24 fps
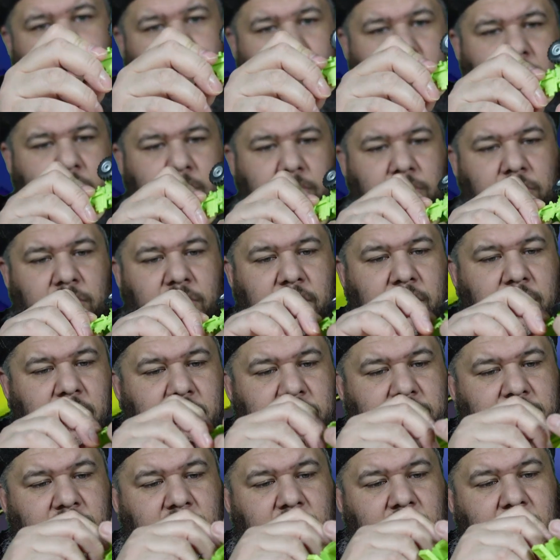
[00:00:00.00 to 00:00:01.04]
I'm
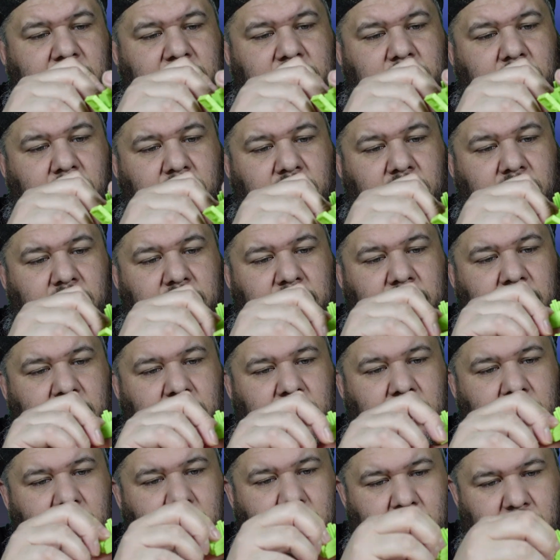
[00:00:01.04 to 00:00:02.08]
guessing that's part of
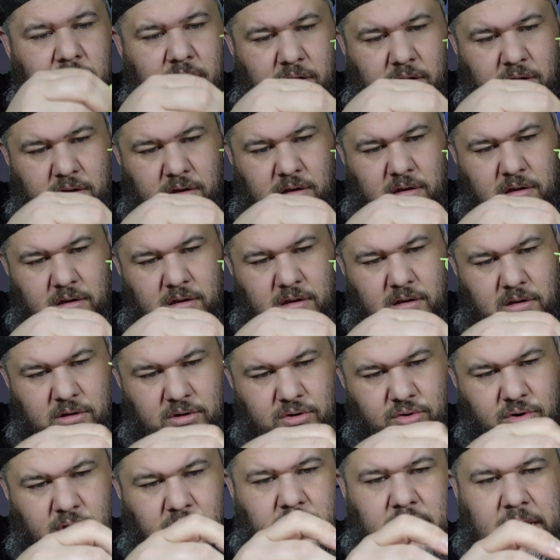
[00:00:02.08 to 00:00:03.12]
the
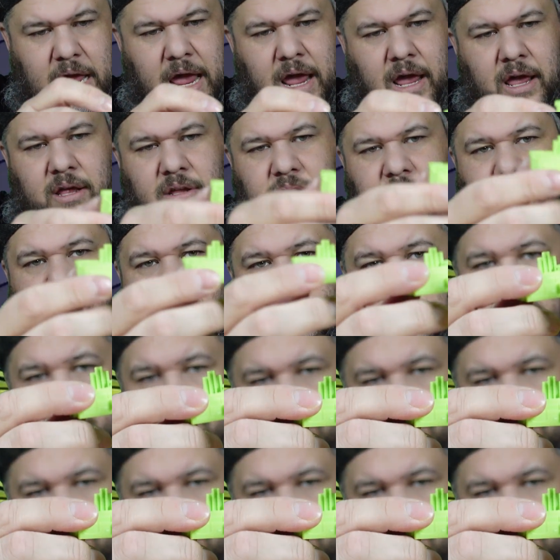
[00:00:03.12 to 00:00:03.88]
it's part of the